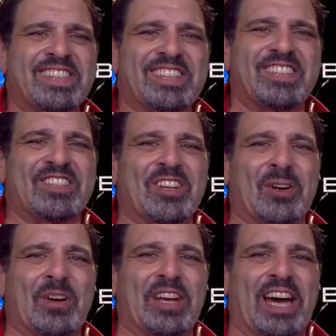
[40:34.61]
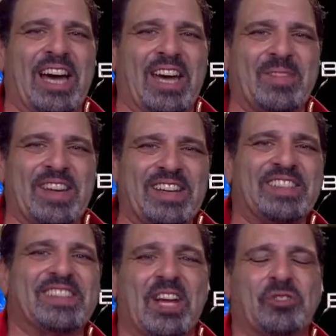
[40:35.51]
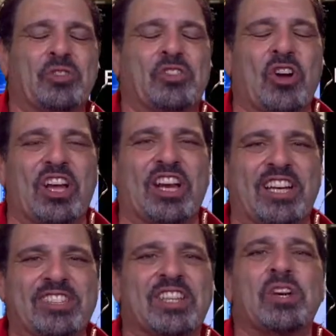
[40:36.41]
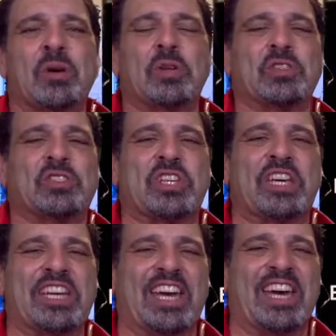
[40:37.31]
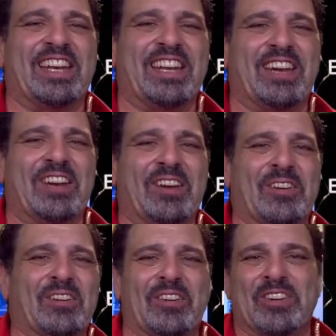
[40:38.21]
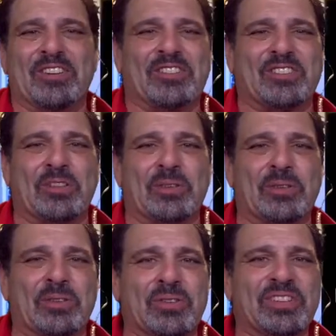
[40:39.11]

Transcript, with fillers: This is Louie Diamond. Thanks for joining us. We'll see you again here real soon.